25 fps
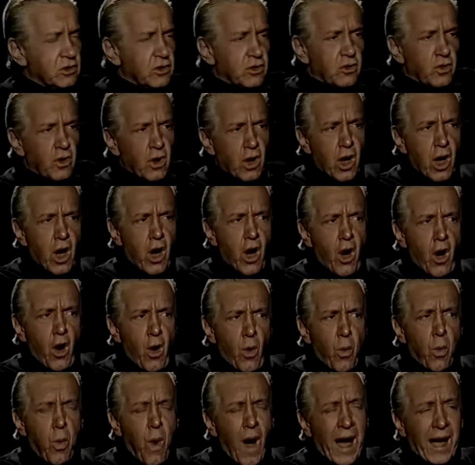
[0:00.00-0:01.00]
imagine. she never will,
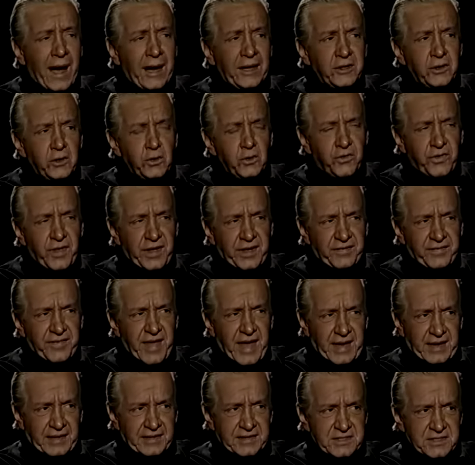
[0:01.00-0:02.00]
will she? Why do
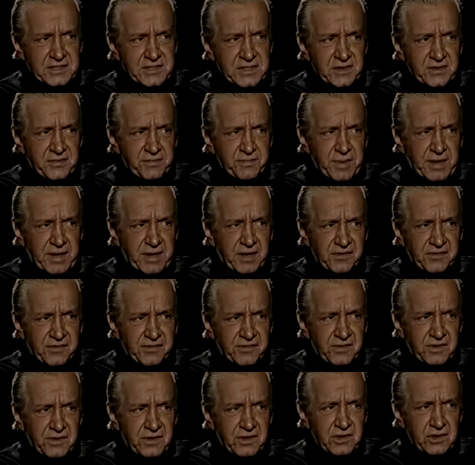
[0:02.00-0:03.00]
you think that?
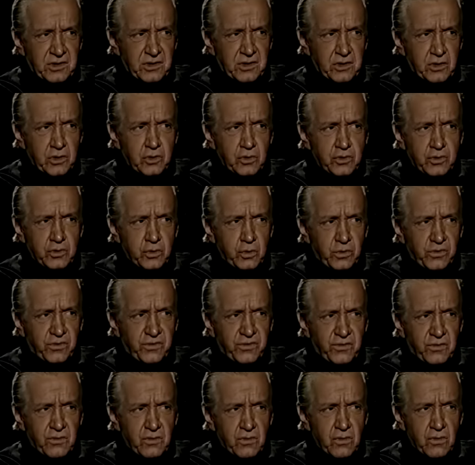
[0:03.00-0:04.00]
Because
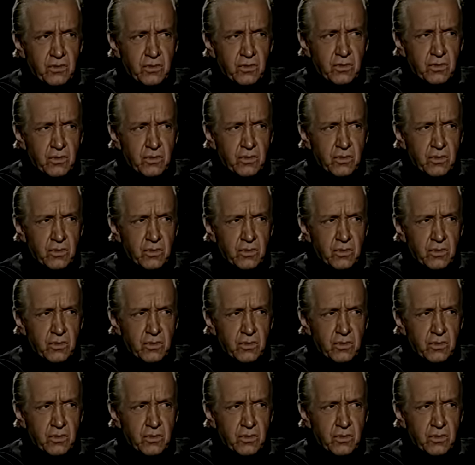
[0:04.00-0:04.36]
she, I